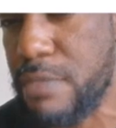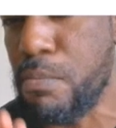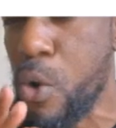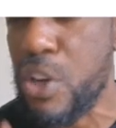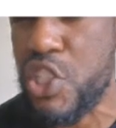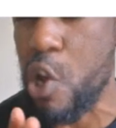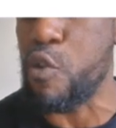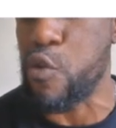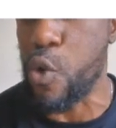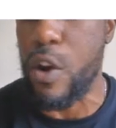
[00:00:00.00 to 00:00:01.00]
more so
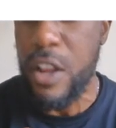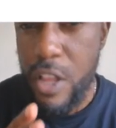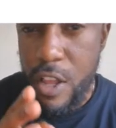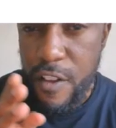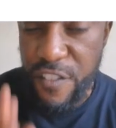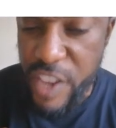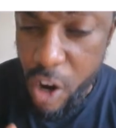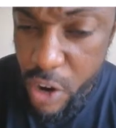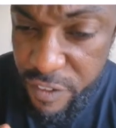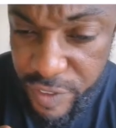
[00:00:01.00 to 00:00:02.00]
for
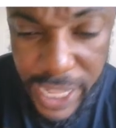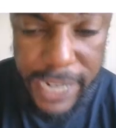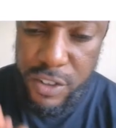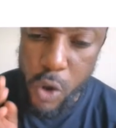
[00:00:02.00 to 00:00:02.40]
VRF Lite. Don't